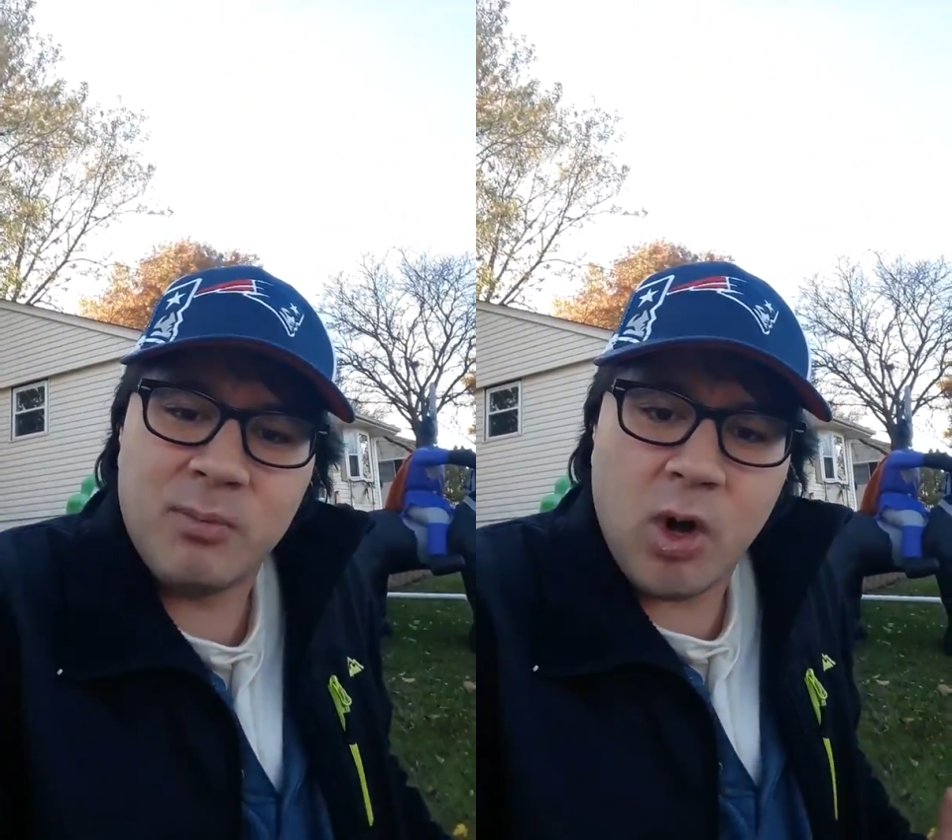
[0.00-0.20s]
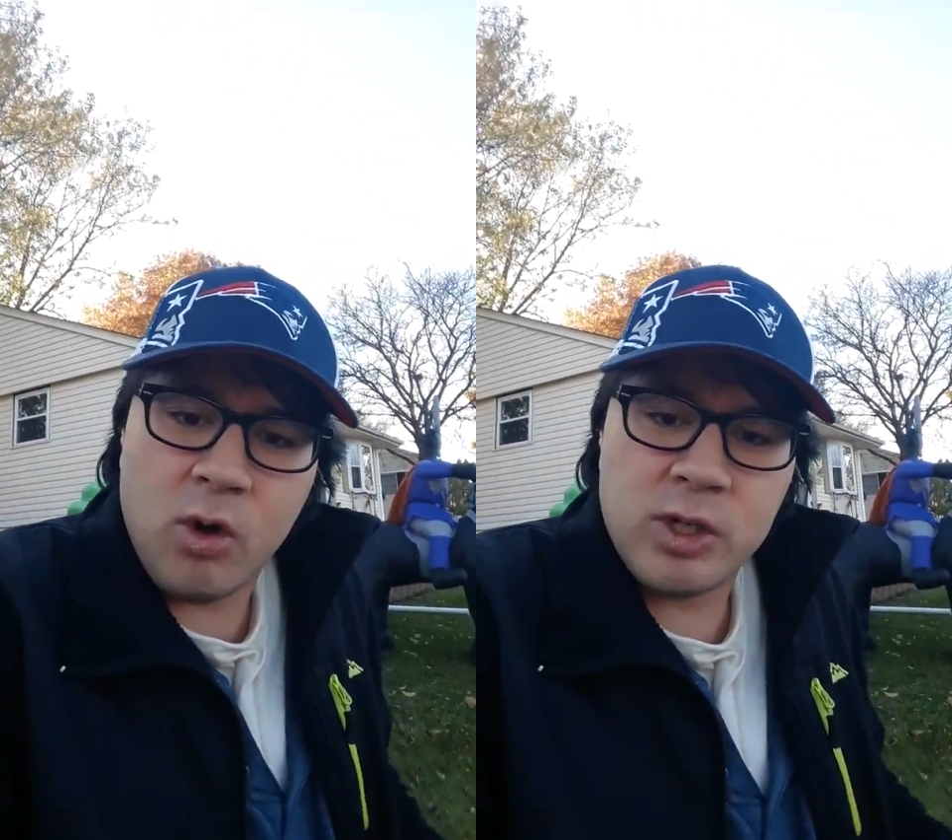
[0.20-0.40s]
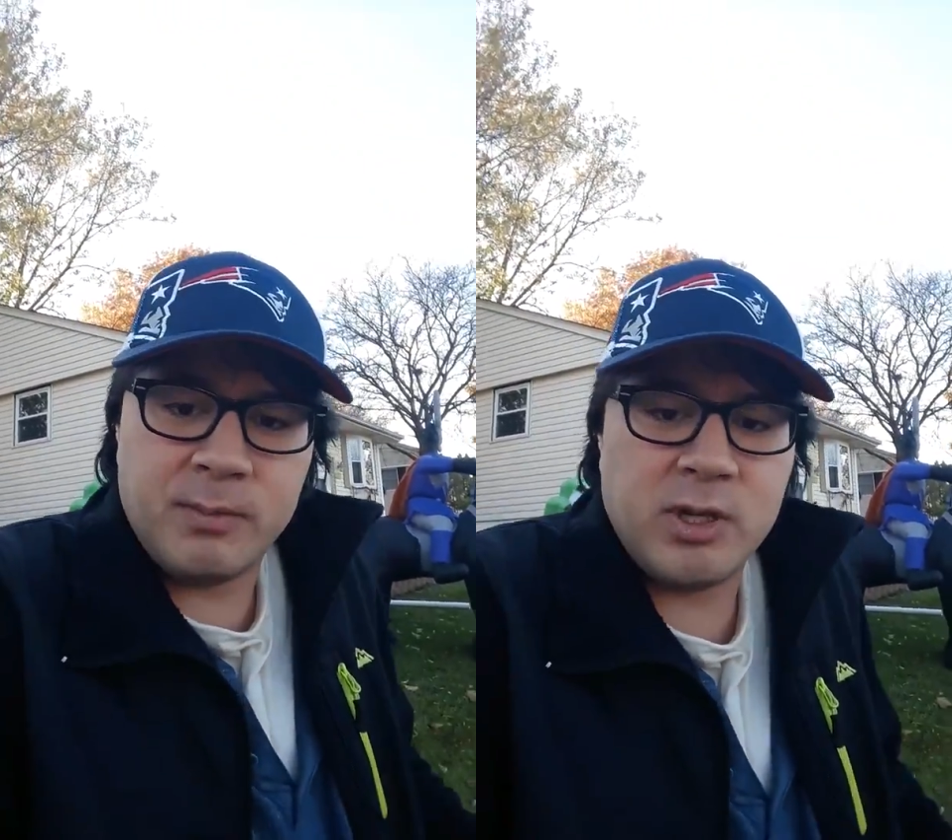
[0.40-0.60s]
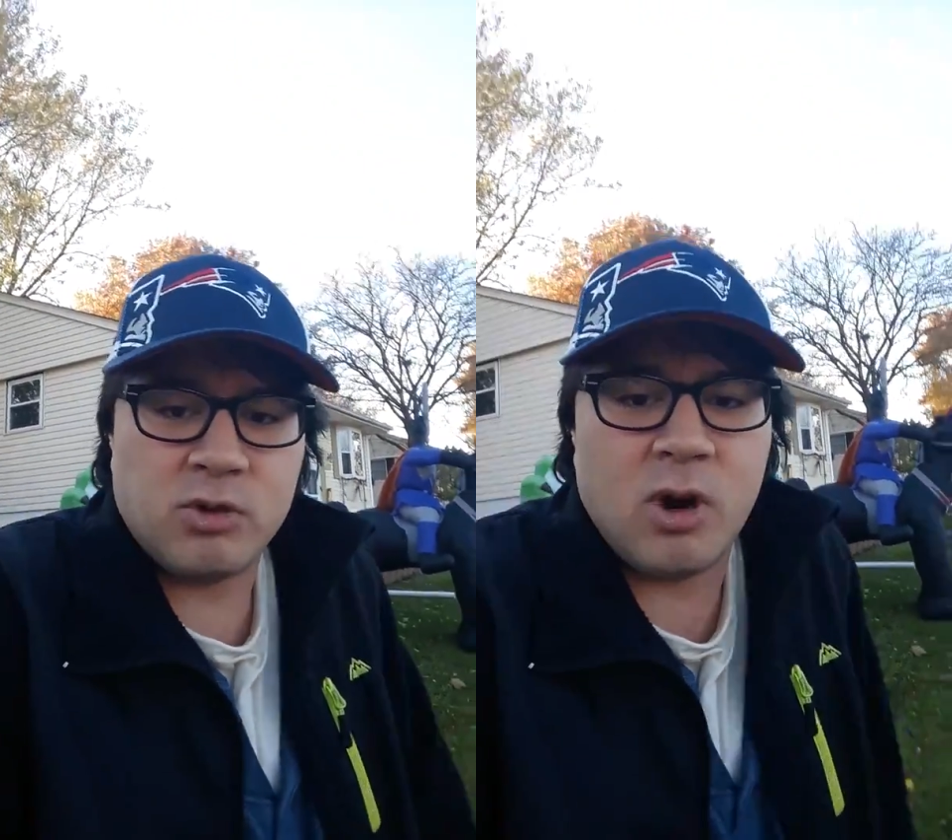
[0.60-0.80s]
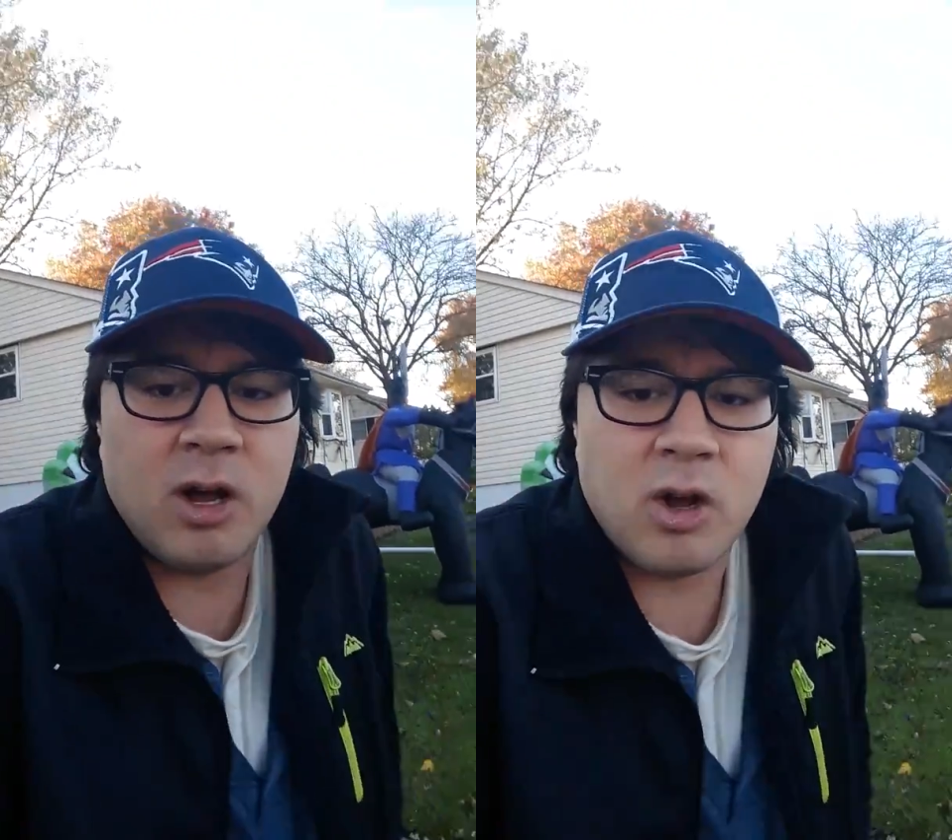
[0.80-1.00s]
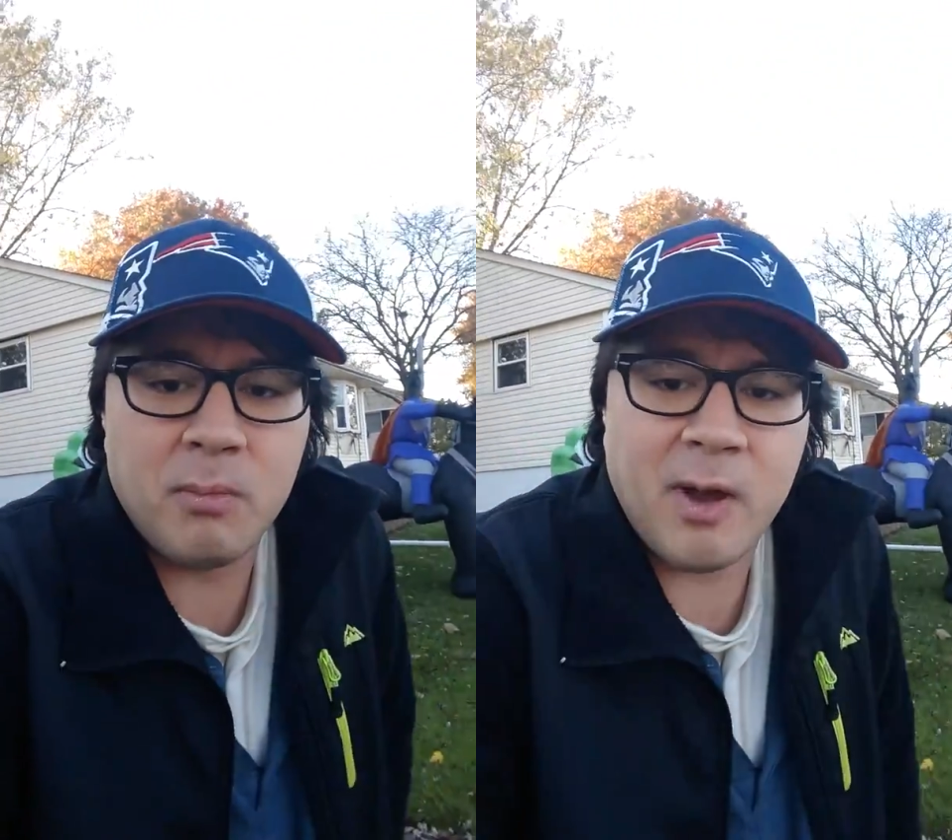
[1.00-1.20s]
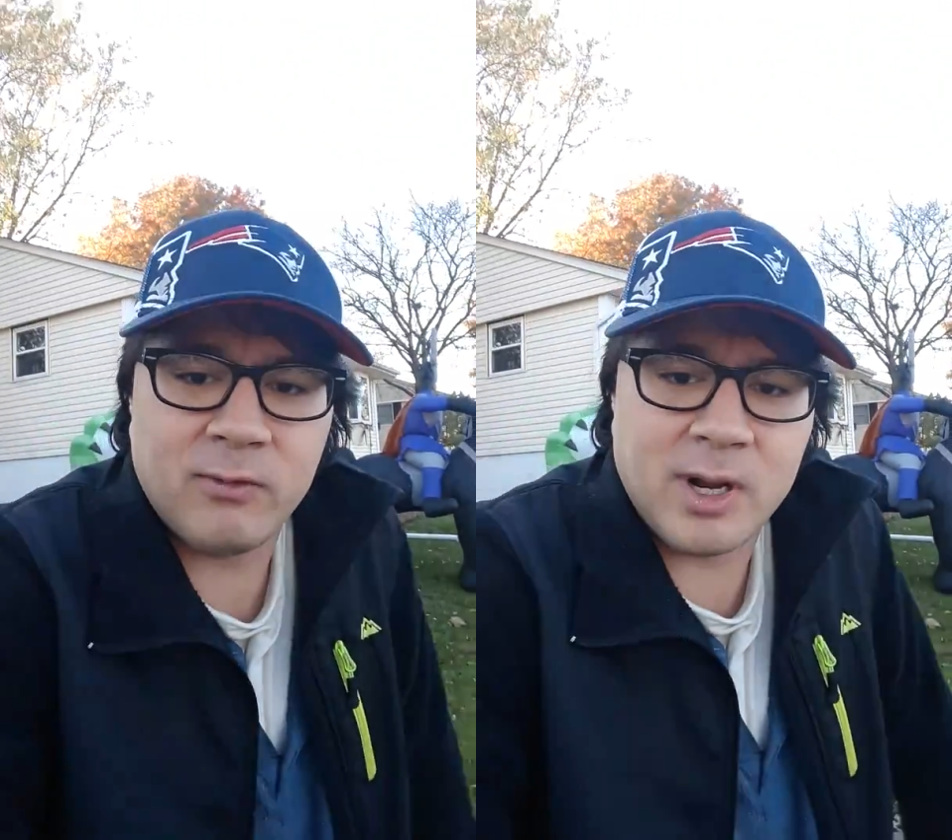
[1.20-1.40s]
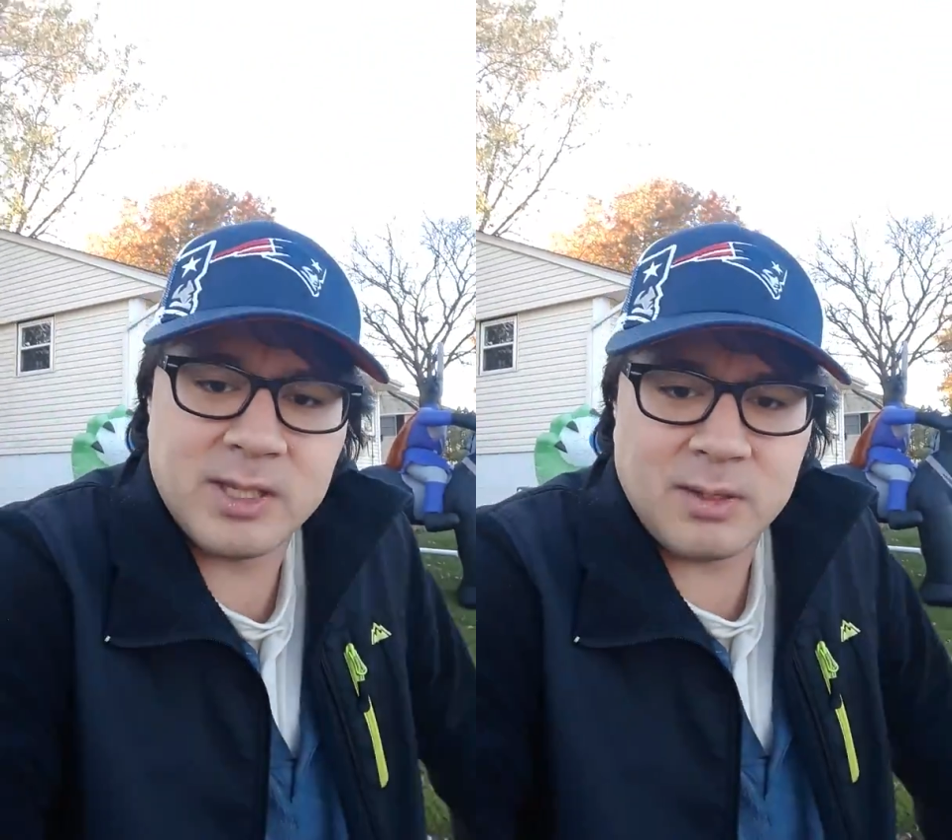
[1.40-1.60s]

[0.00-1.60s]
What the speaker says: but always be strong, all my friends and my